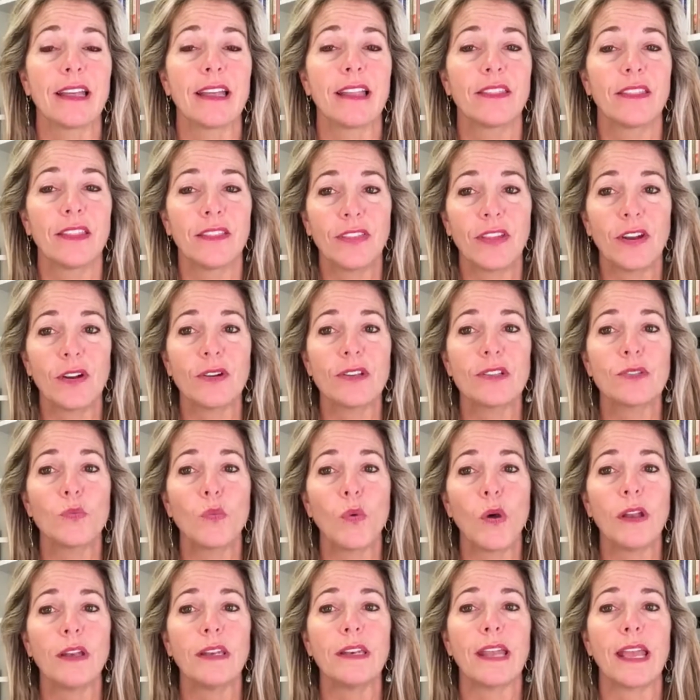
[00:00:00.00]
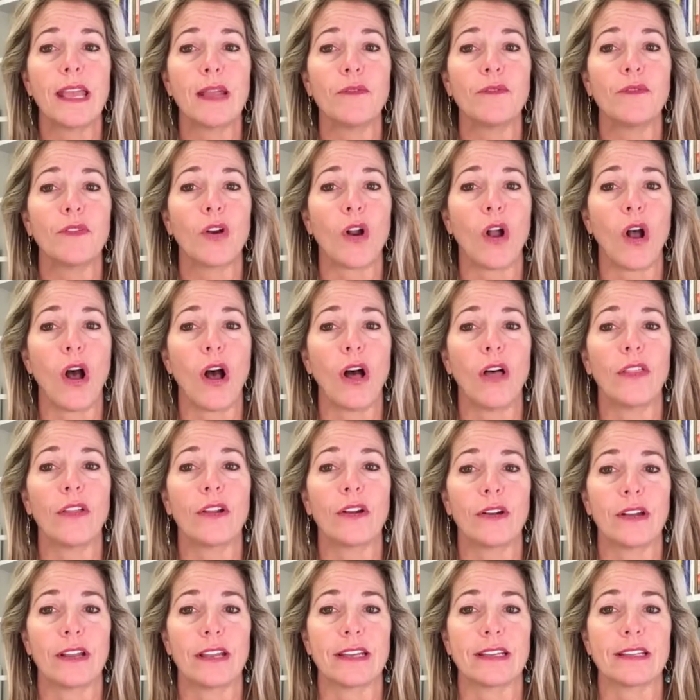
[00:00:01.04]
that there is one name for all
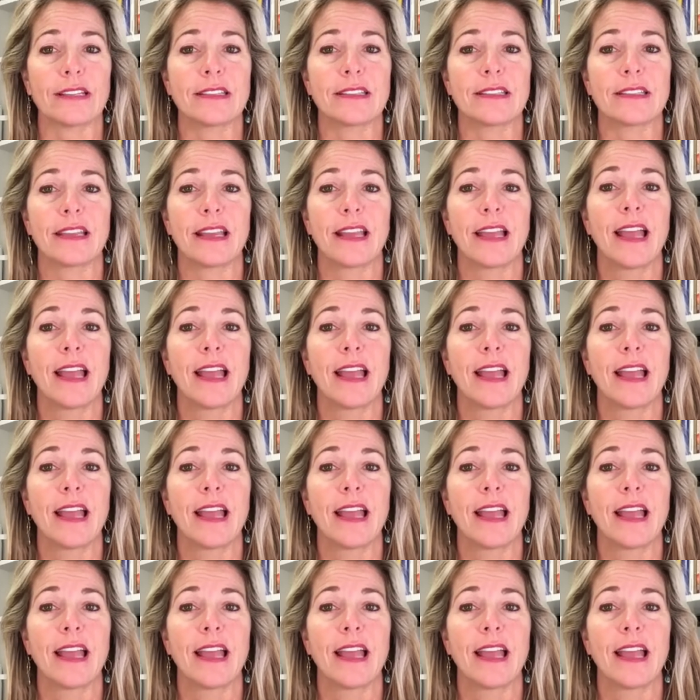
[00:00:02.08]
there is,